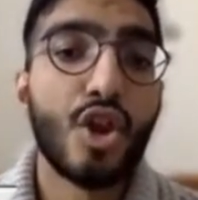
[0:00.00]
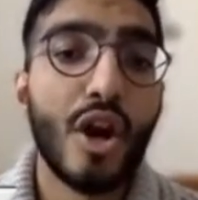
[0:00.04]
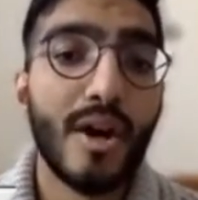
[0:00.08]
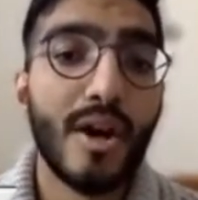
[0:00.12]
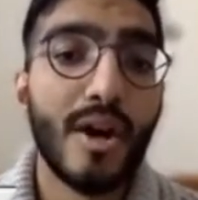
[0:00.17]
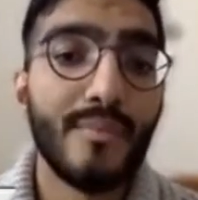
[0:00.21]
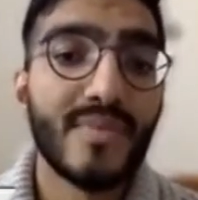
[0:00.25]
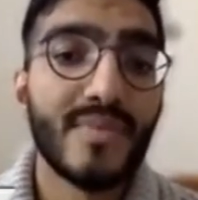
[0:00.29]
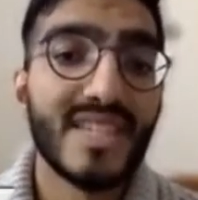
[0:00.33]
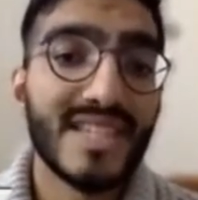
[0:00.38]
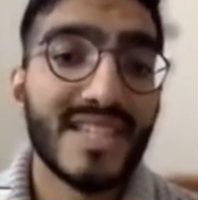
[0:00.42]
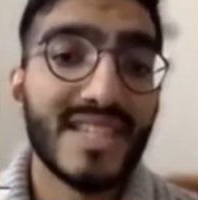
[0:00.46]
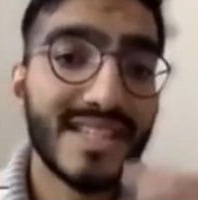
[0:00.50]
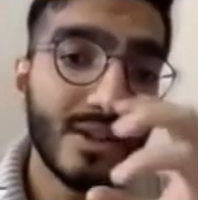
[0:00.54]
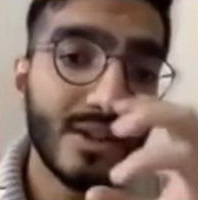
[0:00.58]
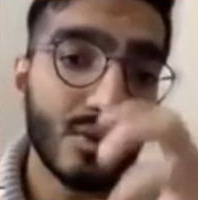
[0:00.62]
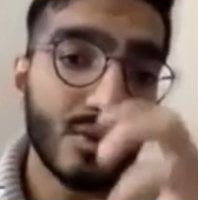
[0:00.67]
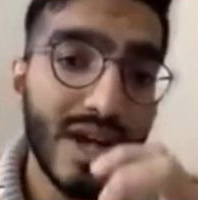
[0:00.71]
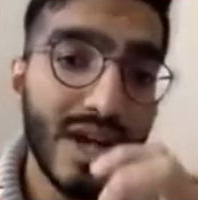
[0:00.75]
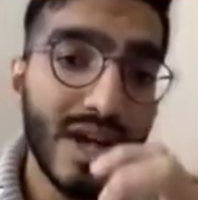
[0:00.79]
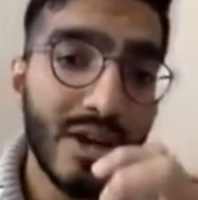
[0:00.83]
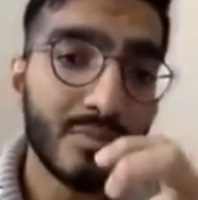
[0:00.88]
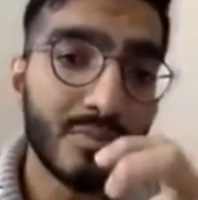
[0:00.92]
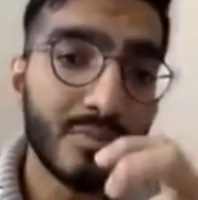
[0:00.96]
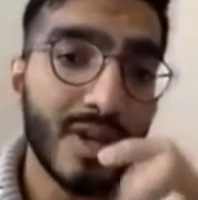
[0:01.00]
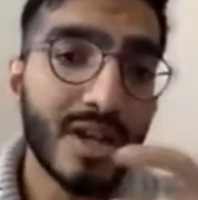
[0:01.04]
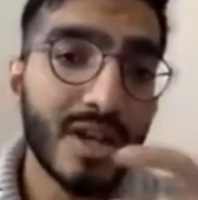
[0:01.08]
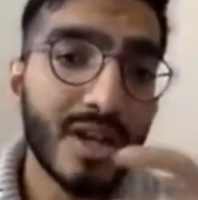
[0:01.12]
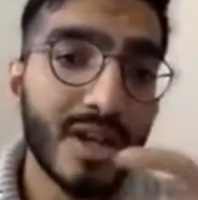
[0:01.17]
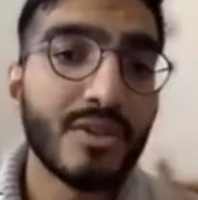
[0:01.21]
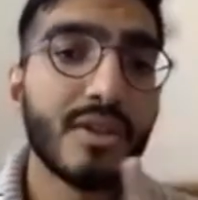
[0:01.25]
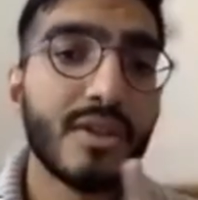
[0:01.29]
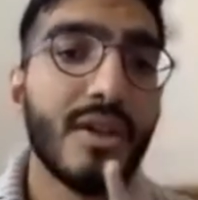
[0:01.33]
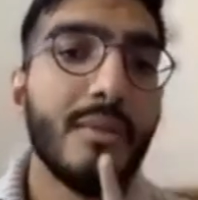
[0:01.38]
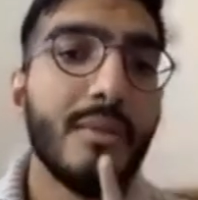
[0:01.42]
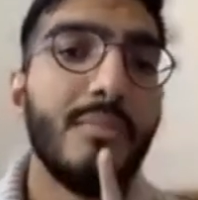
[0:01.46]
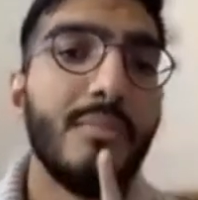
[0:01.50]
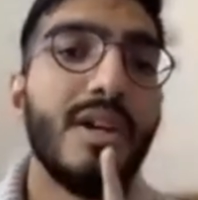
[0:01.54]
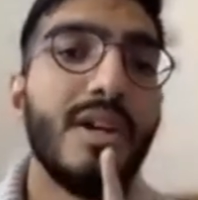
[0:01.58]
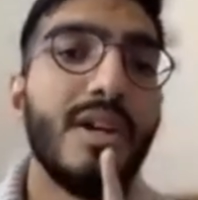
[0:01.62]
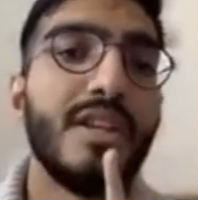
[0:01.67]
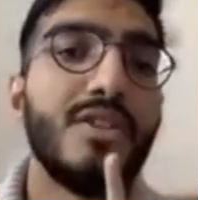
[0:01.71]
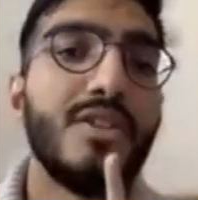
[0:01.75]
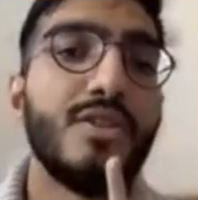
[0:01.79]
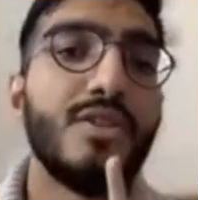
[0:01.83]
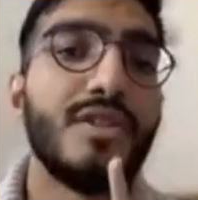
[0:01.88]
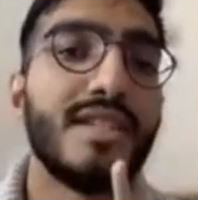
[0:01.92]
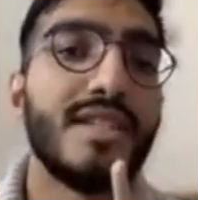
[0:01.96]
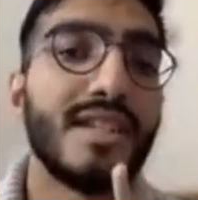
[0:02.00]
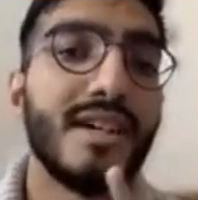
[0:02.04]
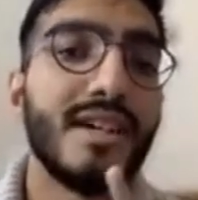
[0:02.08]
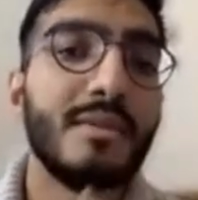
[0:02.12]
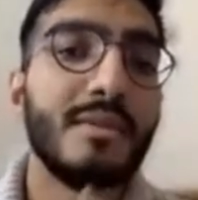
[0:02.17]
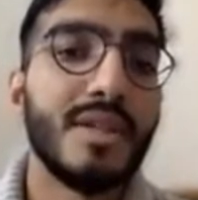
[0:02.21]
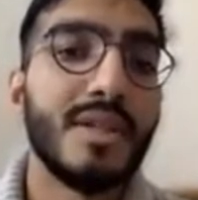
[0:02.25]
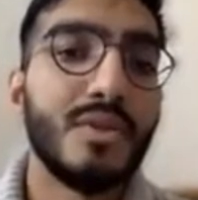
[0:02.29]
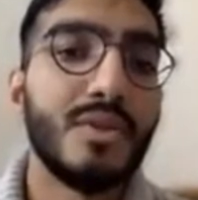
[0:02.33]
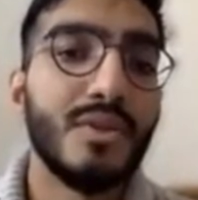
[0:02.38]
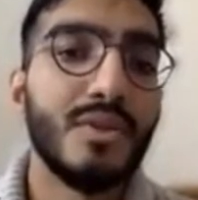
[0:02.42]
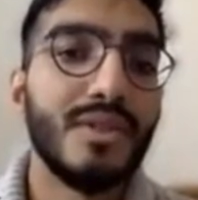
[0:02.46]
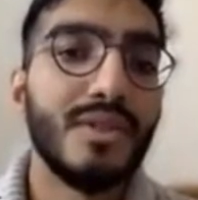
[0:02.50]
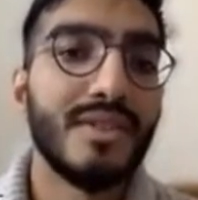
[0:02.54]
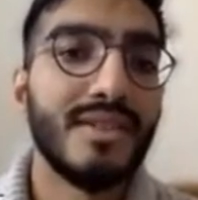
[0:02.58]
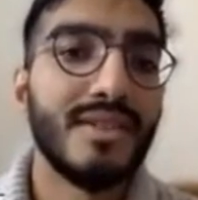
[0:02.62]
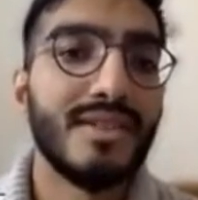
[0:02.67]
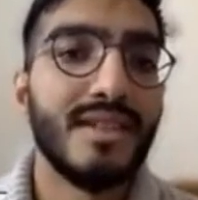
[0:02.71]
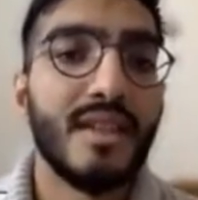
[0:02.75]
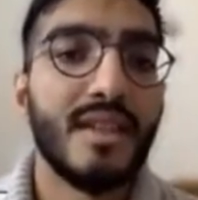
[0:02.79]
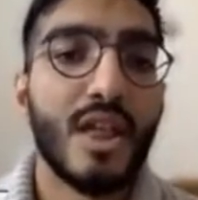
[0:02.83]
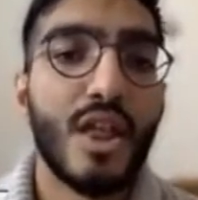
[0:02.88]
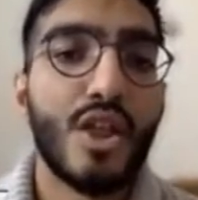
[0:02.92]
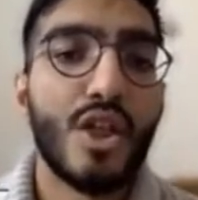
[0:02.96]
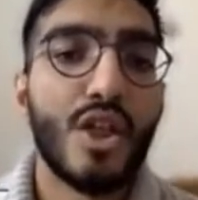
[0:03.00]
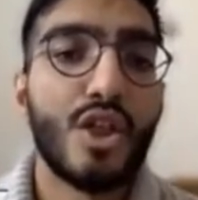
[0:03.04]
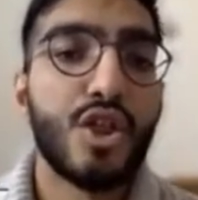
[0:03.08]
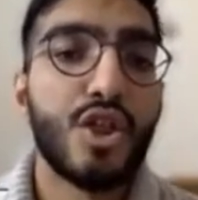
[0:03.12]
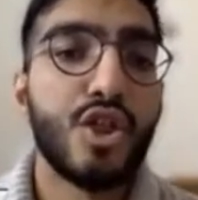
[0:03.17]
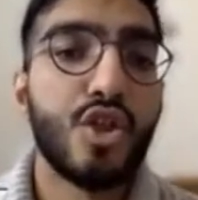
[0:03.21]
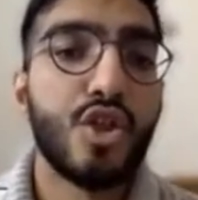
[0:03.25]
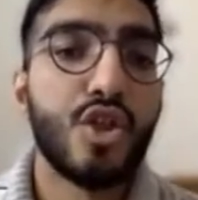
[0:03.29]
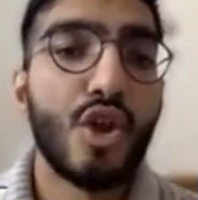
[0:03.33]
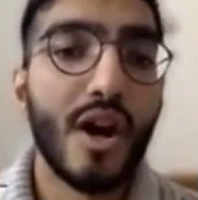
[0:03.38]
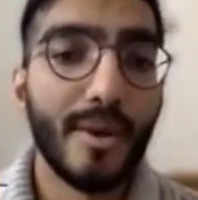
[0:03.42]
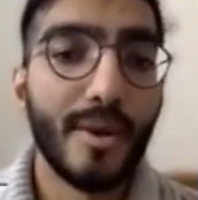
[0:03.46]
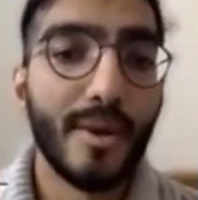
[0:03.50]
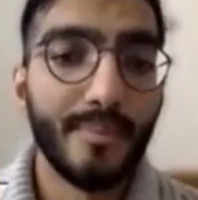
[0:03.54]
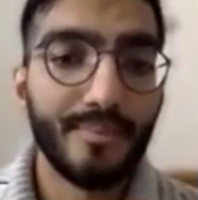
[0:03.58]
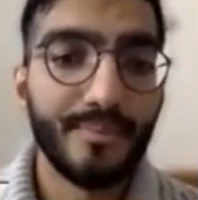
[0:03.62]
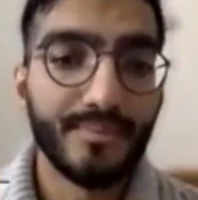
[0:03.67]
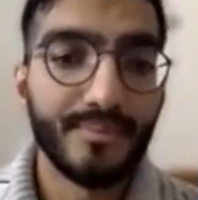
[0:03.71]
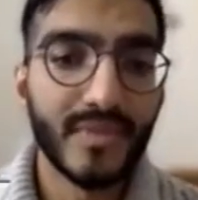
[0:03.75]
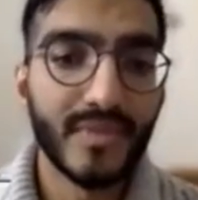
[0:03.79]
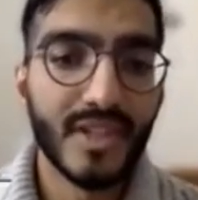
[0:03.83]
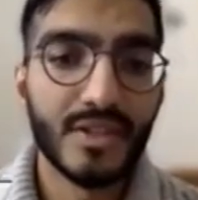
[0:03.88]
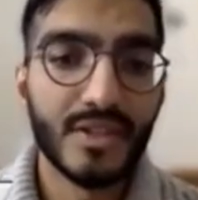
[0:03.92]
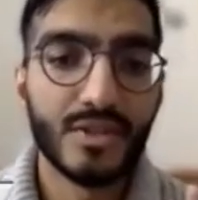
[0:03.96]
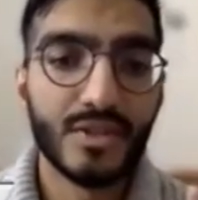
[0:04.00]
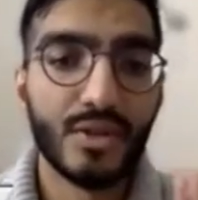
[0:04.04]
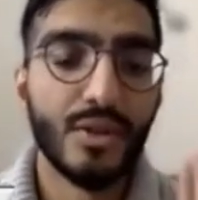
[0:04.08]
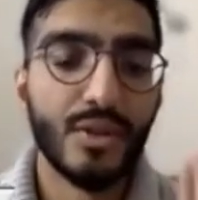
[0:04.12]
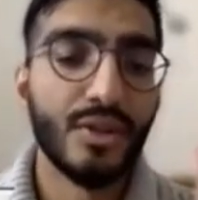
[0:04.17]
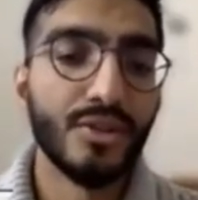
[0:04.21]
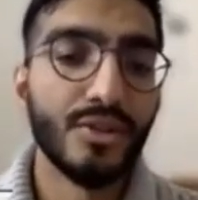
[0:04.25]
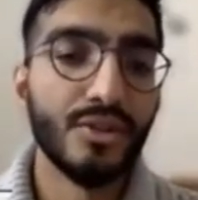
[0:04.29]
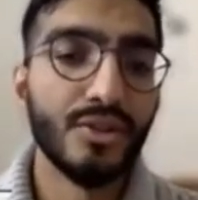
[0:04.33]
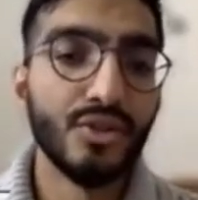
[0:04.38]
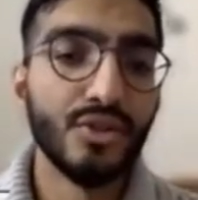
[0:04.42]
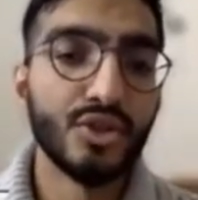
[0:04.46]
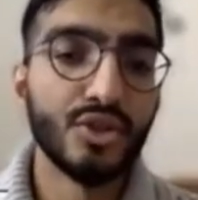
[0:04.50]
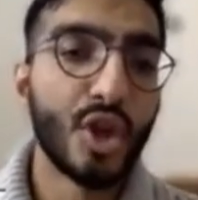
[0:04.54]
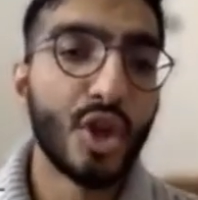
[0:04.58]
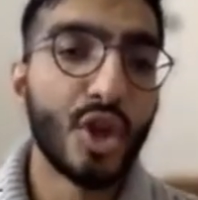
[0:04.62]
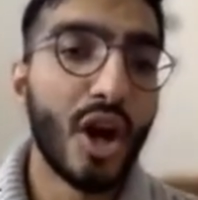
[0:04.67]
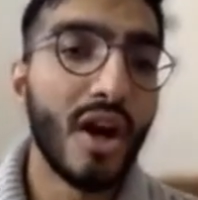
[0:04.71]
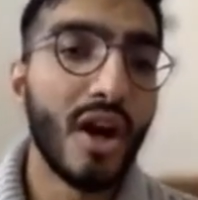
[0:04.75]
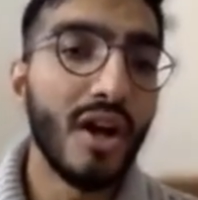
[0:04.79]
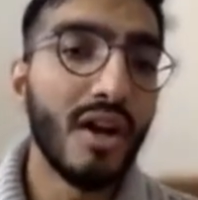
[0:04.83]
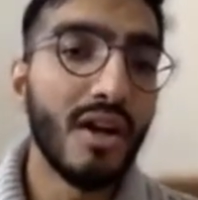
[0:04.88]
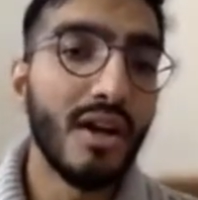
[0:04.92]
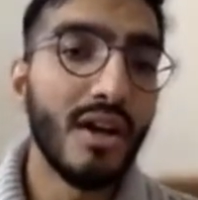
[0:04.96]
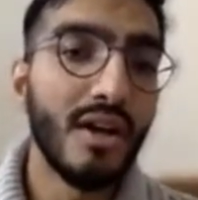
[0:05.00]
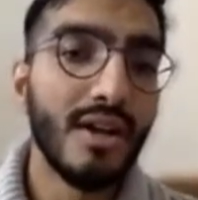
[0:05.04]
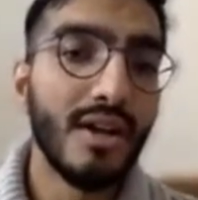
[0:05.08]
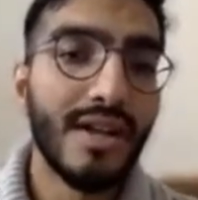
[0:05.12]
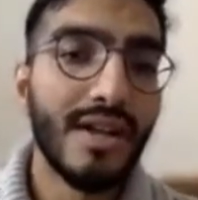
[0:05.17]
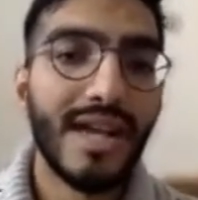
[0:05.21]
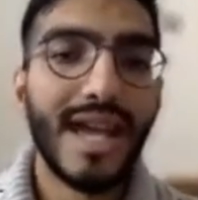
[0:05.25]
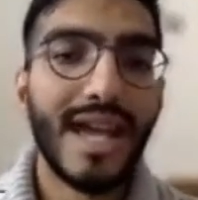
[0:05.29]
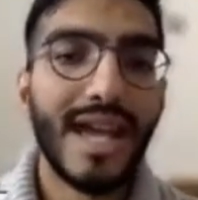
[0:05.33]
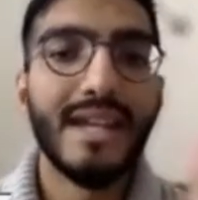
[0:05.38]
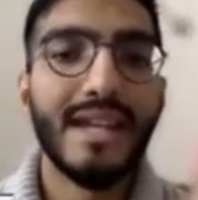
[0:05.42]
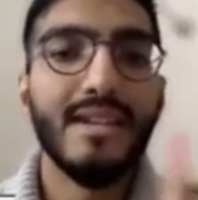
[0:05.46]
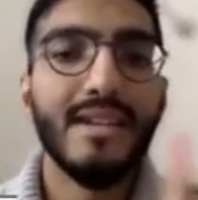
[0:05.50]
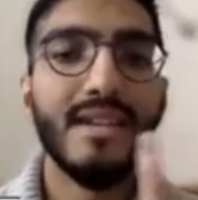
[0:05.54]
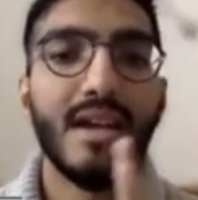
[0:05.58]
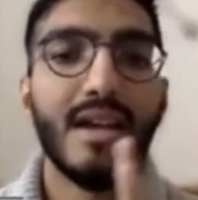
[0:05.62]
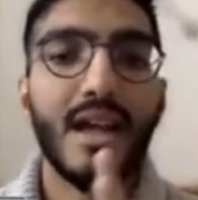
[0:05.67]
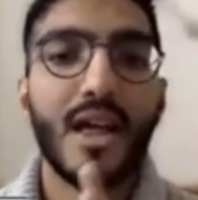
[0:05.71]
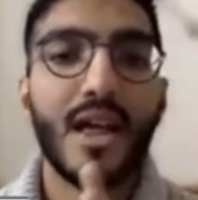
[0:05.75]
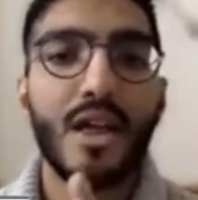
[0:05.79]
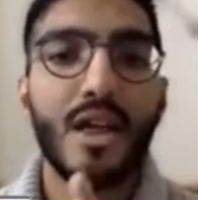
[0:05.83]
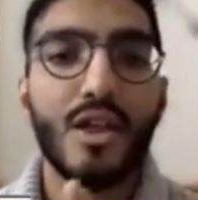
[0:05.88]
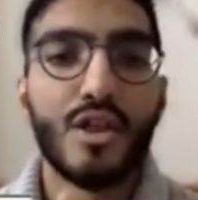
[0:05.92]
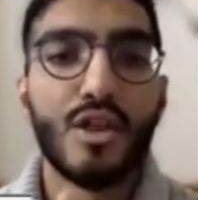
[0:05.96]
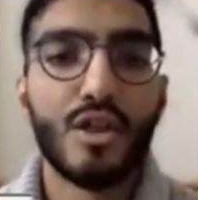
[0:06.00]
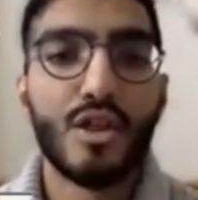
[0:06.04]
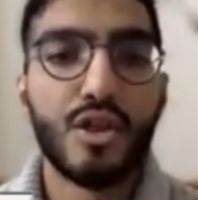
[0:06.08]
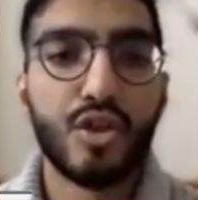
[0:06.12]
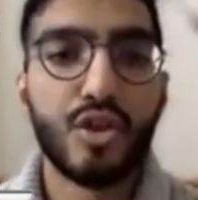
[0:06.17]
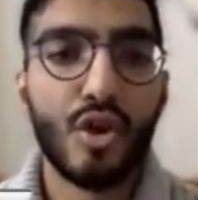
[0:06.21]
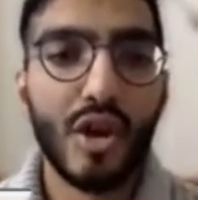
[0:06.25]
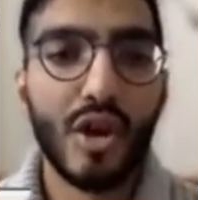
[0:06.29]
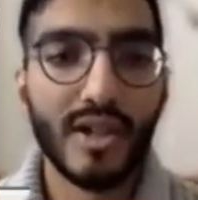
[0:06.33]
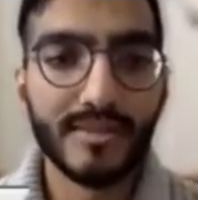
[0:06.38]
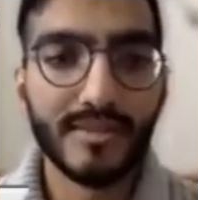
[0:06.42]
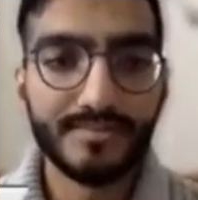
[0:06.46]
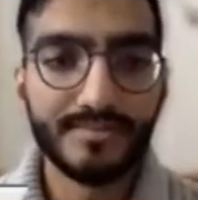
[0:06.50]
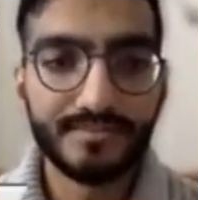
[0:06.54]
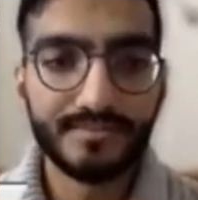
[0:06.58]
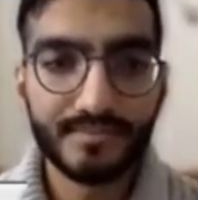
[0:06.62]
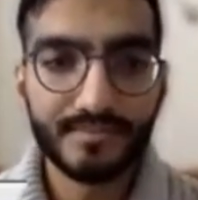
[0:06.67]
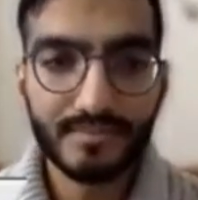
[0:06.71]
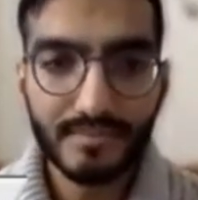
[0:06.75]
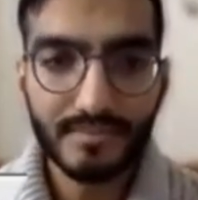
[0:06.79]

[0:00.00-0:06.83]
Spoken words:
Dha. Still round mouth, but your tongue between the teeth. Dha. So Dha and Dha.